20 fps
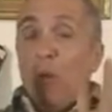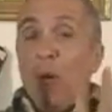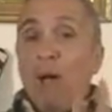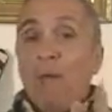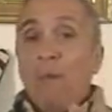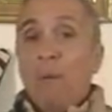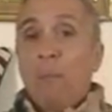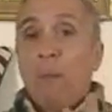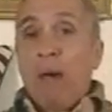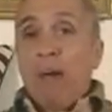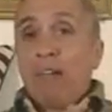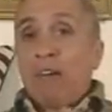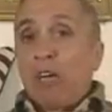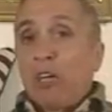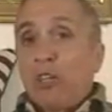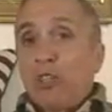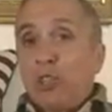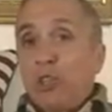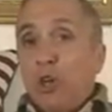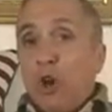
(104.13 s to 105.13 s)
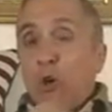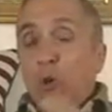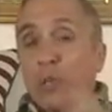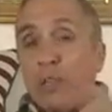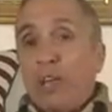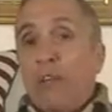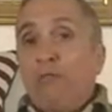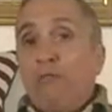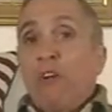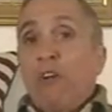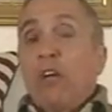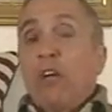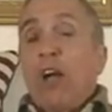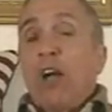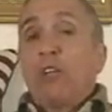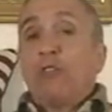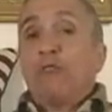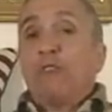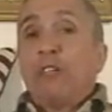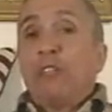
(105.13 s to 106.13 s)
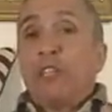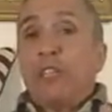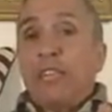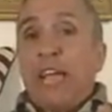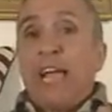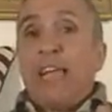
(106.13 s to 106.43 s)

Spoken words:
You have Americans who go to different countries and